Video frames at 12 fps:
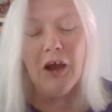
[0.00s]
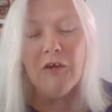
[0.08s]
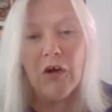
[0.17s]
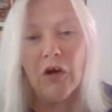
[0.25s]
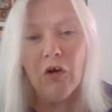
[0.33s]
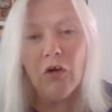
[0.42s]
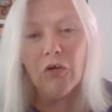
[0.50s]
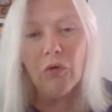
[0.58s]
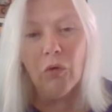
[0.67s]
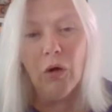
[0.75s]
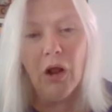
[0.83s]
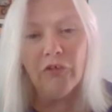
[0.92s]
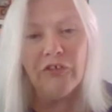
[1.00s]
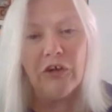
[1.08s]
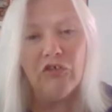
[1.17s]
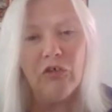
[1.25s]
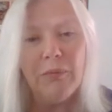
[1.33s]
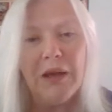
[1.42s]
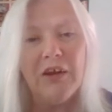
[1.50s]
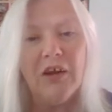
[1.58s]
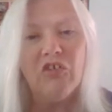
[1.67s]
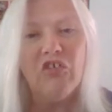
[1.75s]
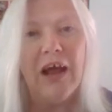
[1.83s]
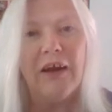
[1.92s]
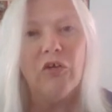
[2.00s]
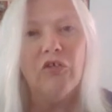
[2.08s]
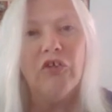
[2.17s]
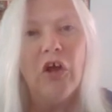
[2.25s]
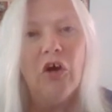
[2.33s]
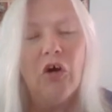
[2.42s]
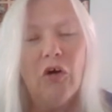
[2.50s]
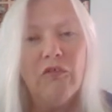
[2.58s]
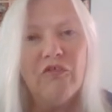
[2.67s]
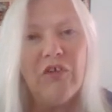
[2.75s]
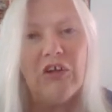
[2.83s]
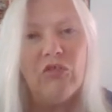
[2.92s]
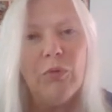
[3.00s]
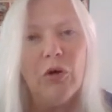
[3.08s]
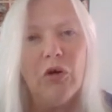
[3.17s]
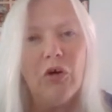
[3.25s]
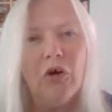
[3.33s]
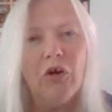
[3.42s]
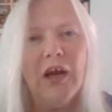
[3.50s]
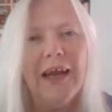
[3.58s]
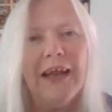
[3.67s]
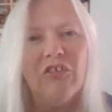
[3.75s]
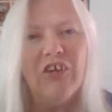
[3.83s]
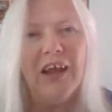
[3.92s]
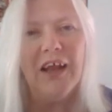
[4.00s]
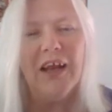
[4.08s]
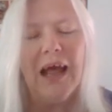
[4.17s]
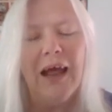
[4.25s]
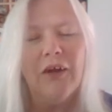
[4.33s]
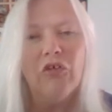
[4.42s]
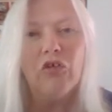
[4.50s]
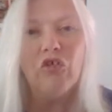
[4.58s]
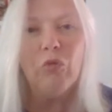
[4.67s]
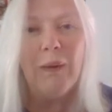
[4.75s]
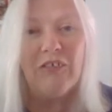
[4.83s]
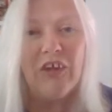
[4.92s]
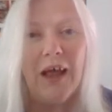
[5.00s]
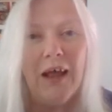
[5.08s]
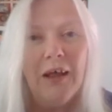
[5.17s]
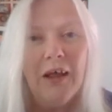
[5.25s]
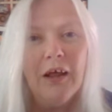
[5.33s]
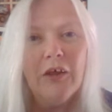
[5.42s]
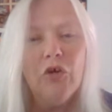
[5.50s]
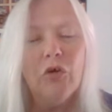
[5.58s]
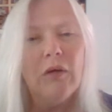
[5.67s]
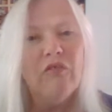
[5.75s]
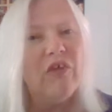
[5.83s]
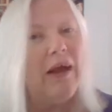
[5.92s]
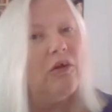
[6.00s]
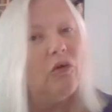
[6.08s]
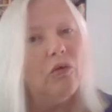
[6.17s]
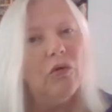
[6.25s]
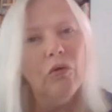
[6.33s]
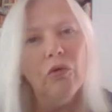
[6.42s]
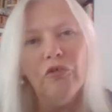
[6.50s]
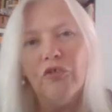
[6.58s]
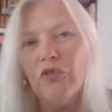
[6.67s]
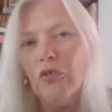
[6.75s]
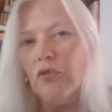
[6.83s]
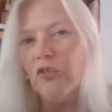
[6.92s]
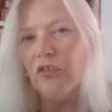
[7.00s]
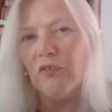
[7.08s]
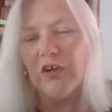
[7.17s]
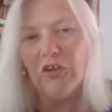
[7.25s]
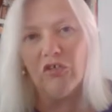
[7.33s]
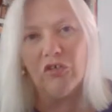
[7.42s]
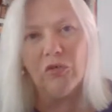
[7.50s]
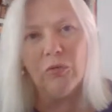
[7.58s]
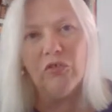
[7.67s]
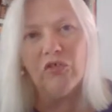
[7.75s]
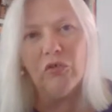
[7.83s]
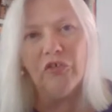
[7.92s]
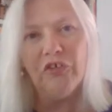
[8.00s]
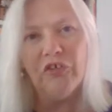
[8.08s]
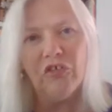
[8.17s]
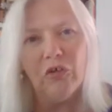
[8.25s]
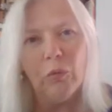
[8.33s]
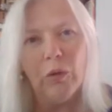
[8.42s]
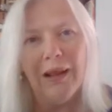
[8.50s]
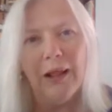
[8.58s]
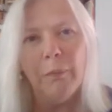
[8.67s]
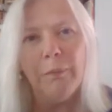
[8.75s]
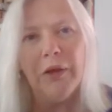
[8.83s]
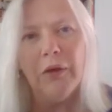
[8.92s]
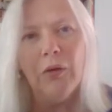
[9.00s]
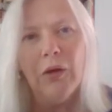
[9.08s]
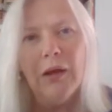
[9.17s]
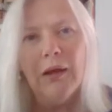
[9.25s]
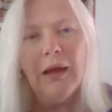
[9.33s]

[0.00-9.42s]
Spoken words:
over on all our social media channels, on Facebook, on LinkedIn and on Twitter, you can find all sorts of additional resources that will help you.